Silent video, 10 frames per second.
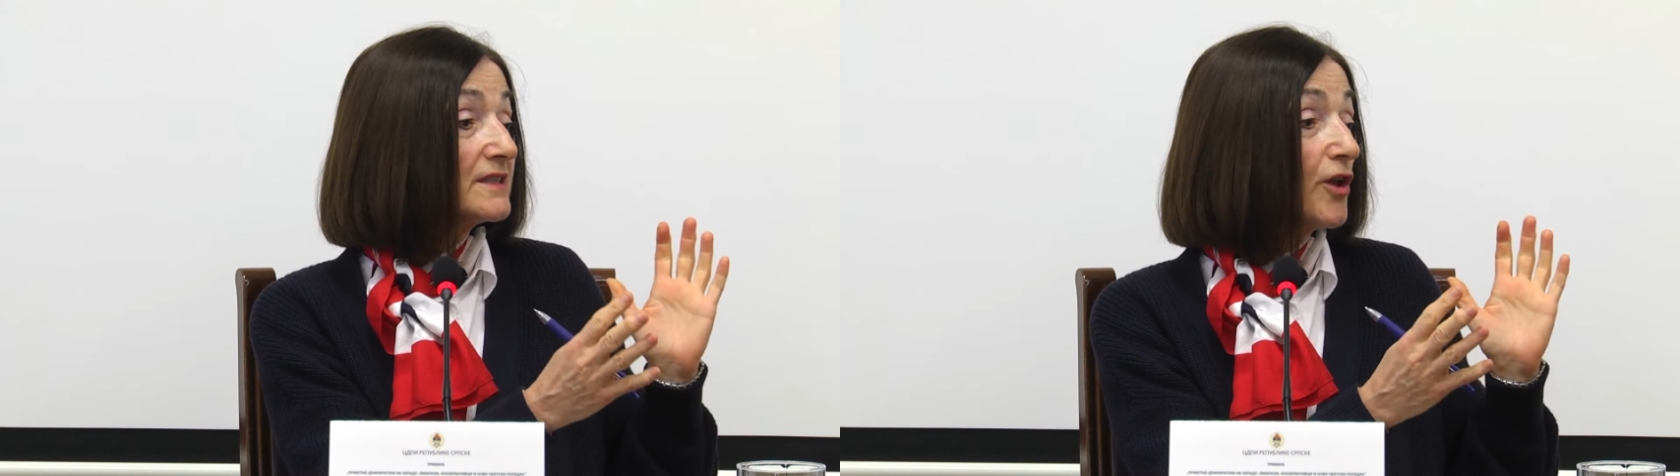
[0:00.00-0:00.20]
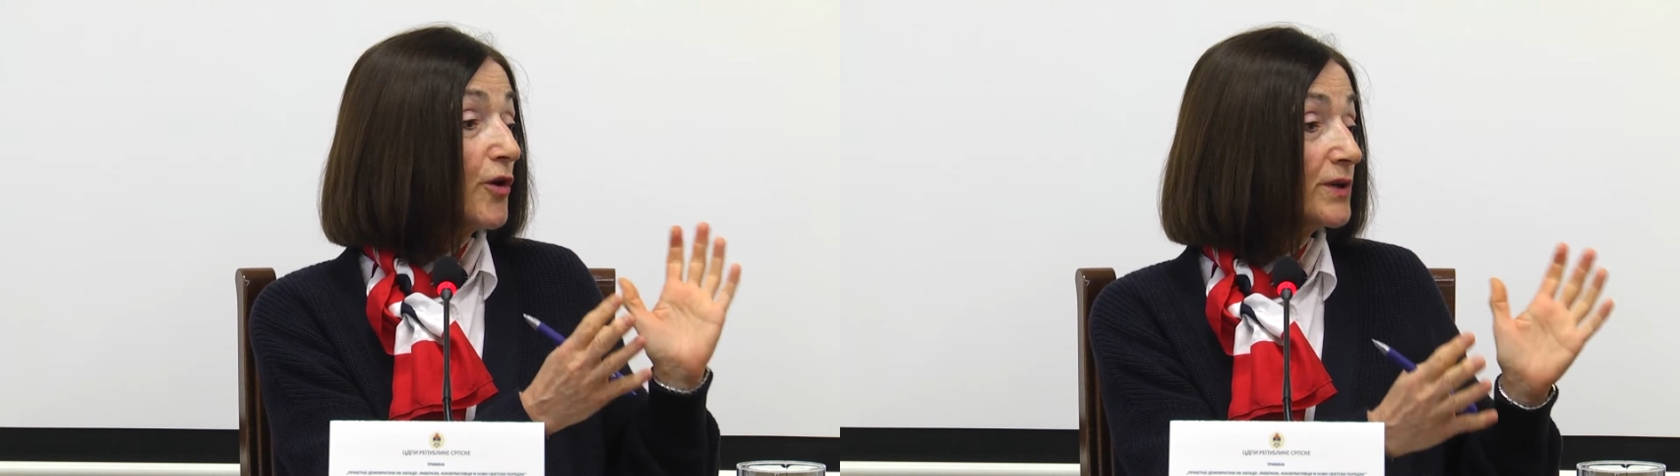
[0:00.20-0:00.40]

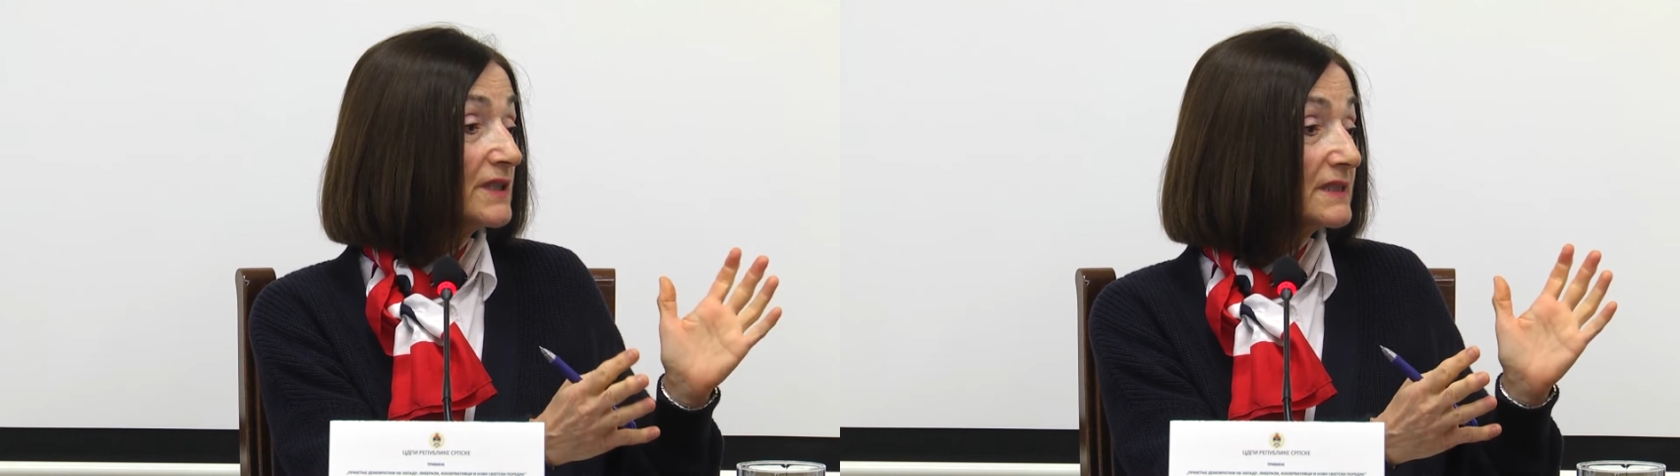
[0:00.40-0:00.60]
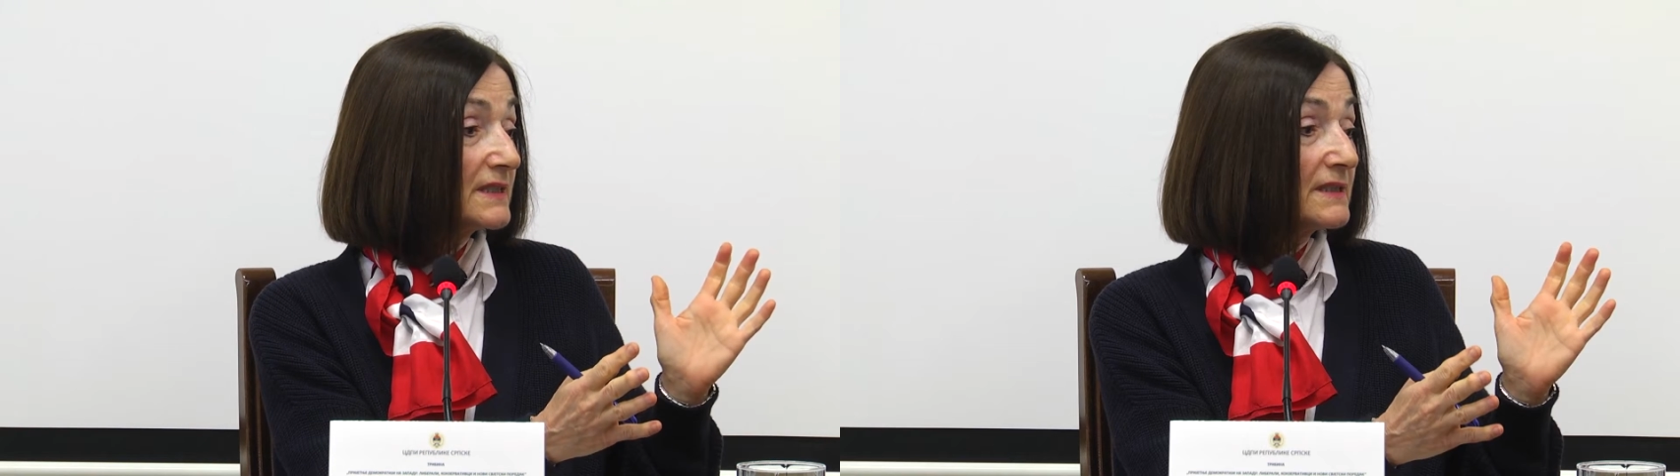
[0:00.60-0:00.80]

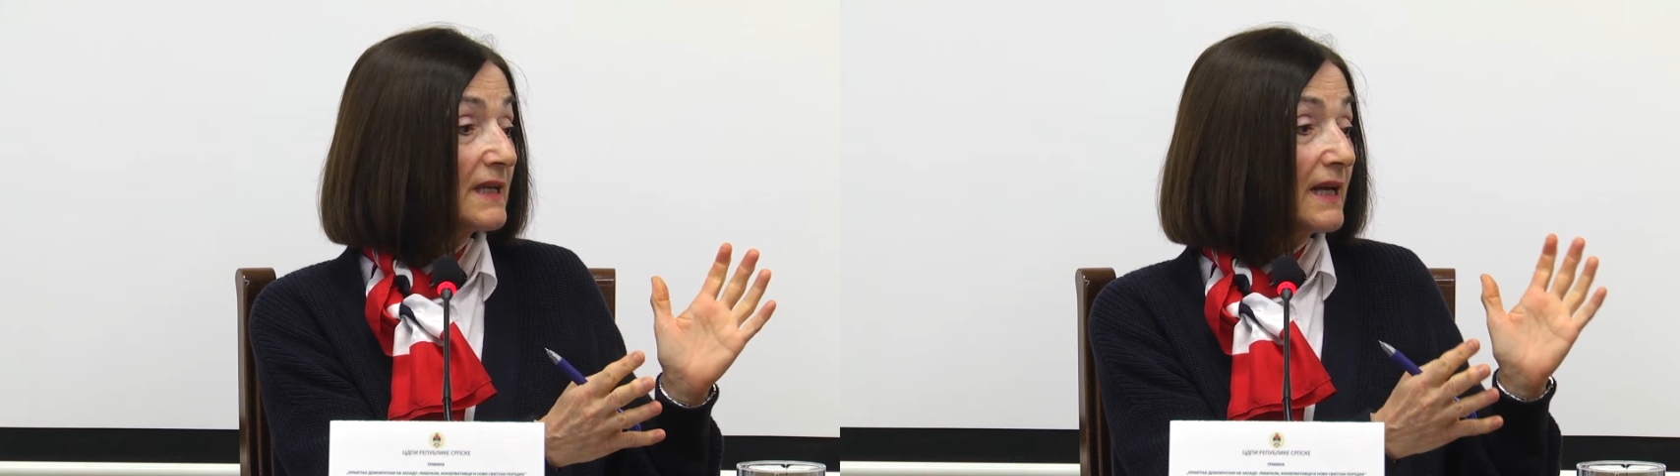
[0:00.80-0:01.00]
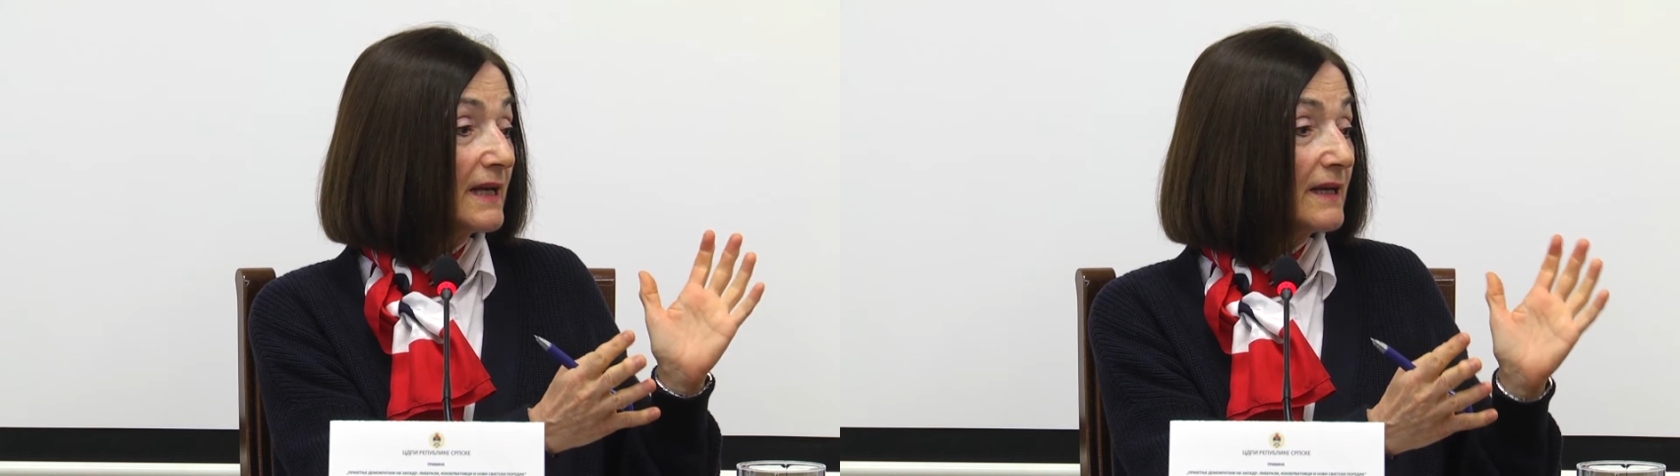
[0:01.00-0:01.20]
slogans,
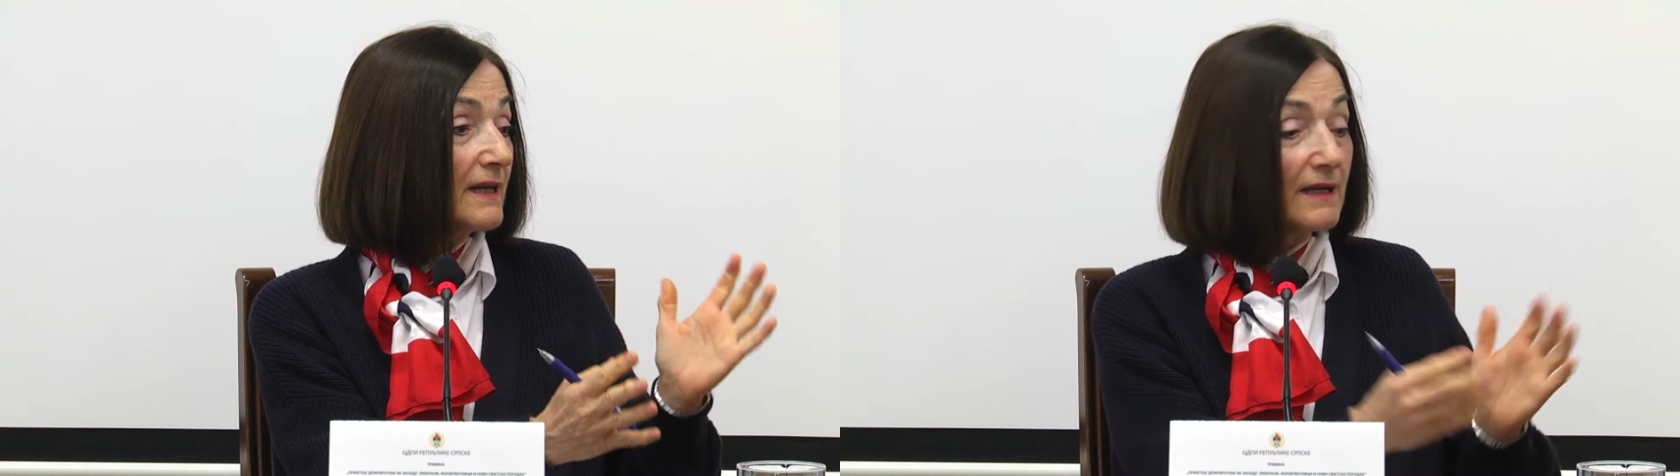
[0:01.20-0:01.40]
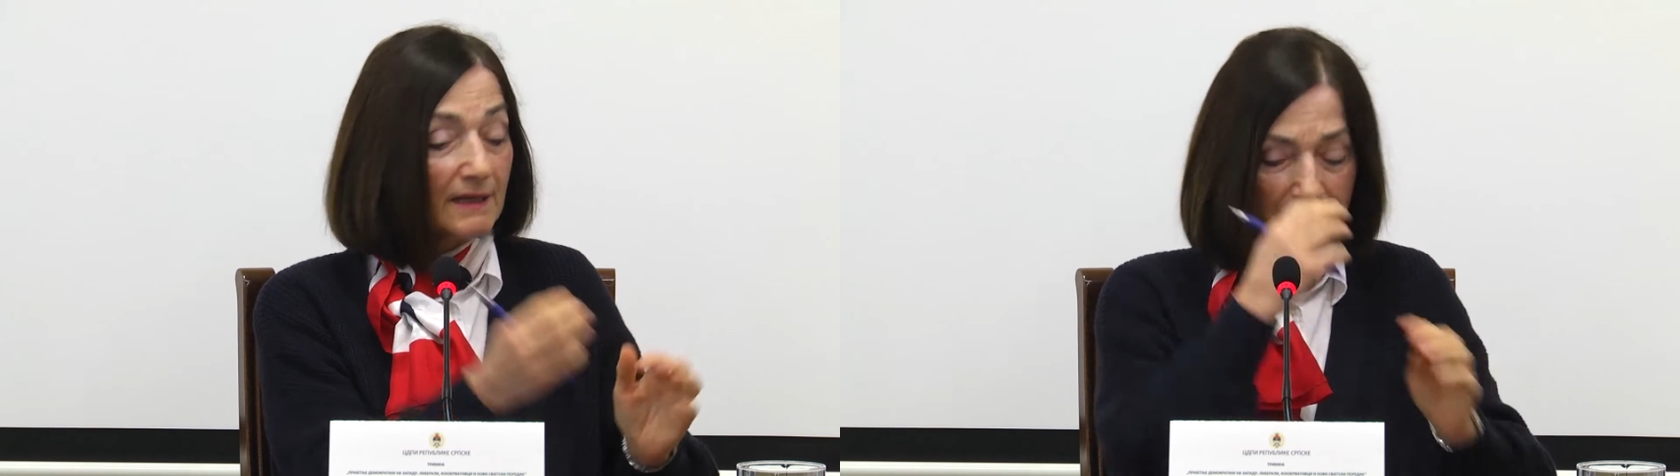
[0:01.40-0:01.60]

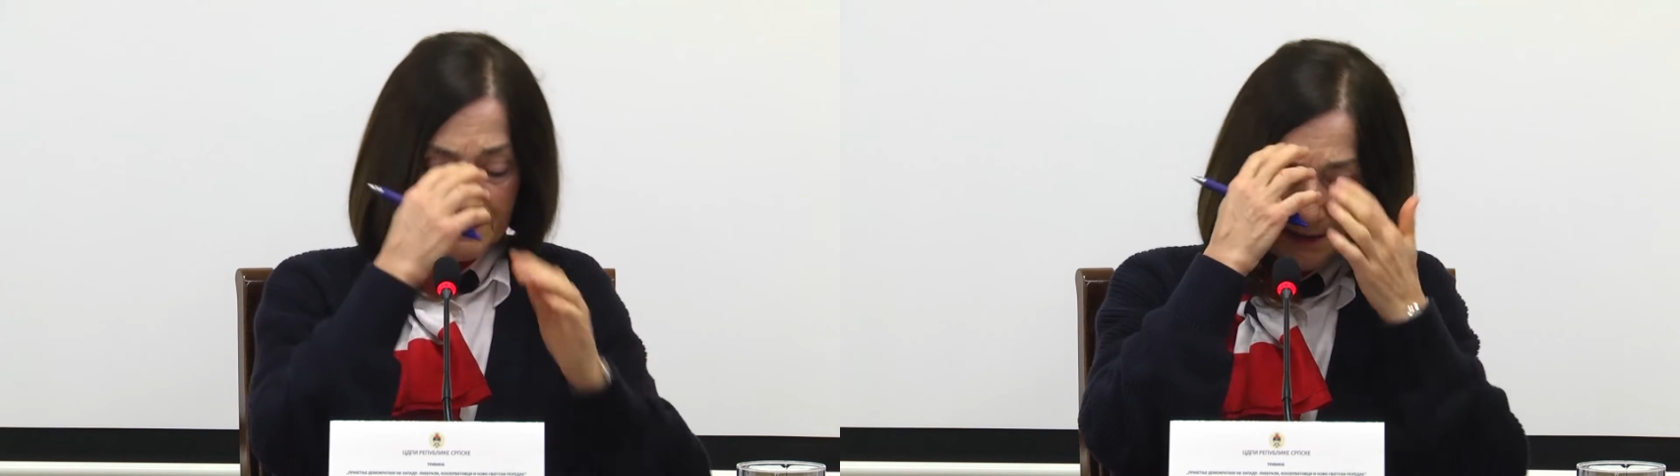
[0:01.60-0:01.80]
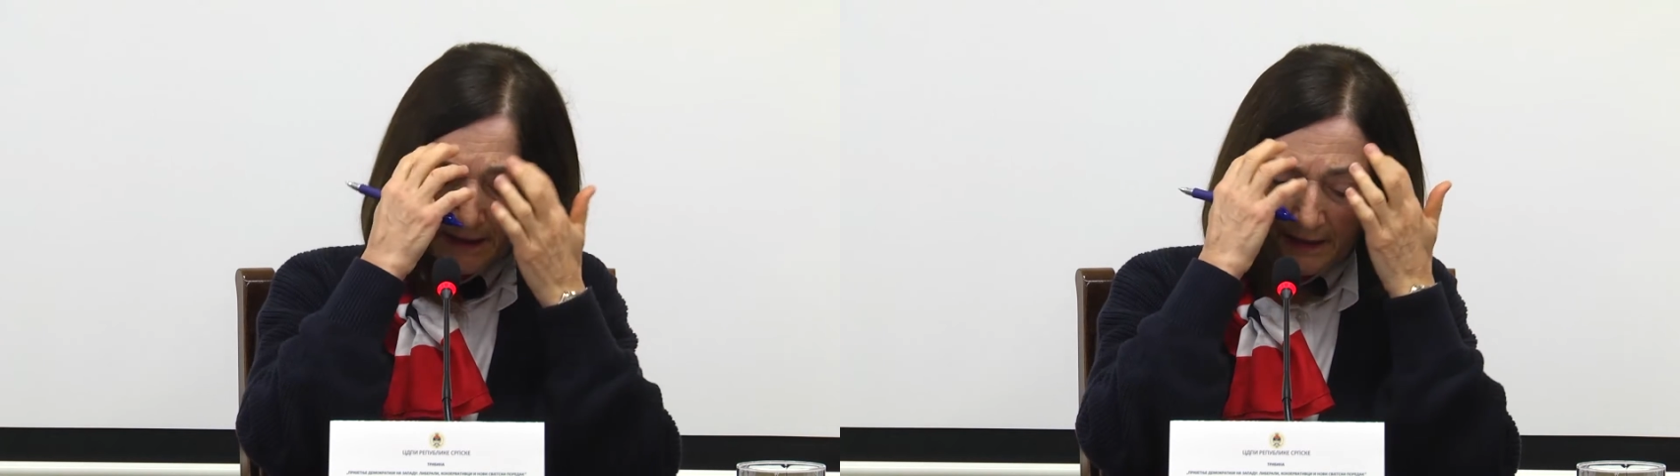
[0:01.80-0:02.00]

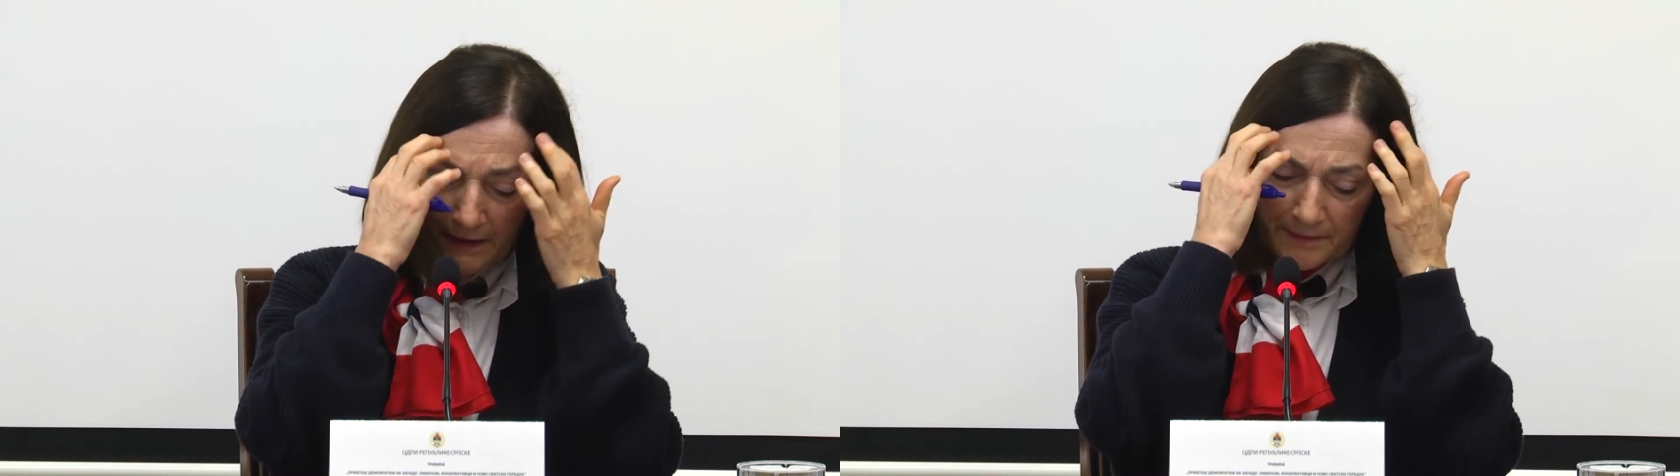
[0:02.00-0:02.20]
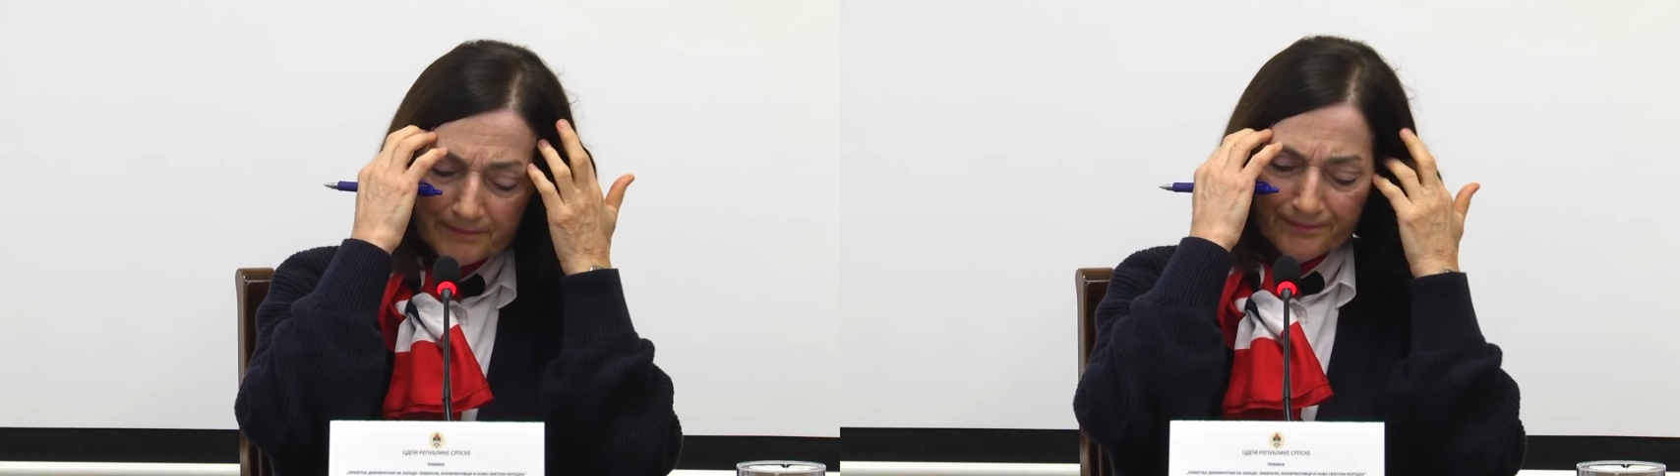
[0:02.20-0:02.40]

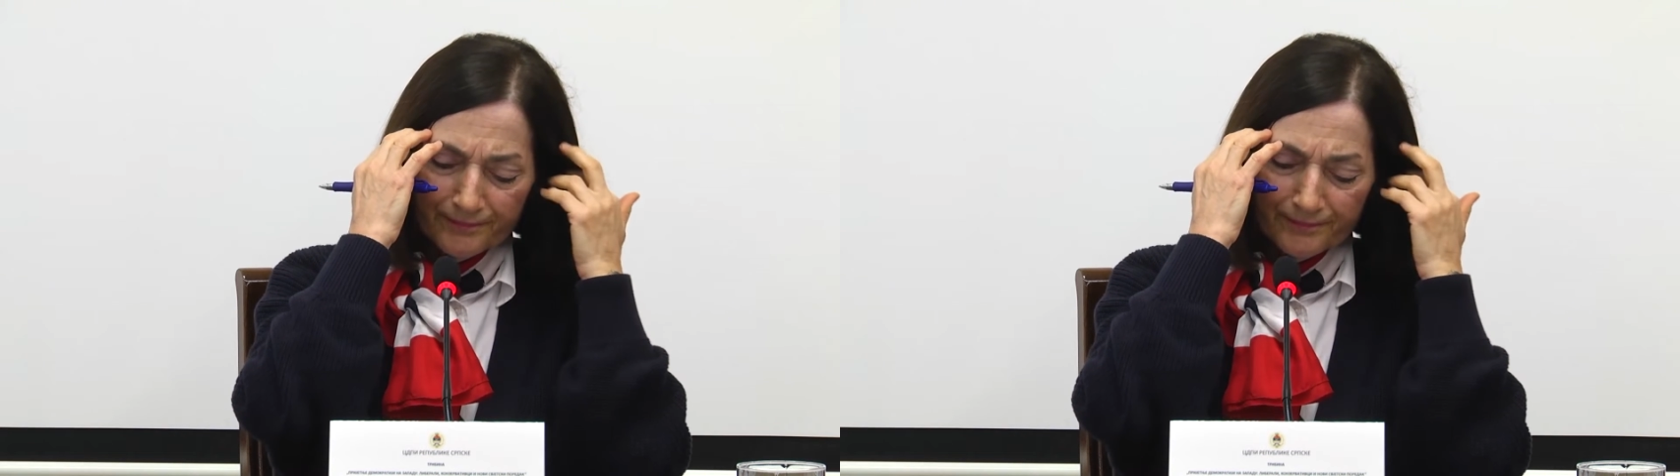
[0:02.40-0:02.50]
the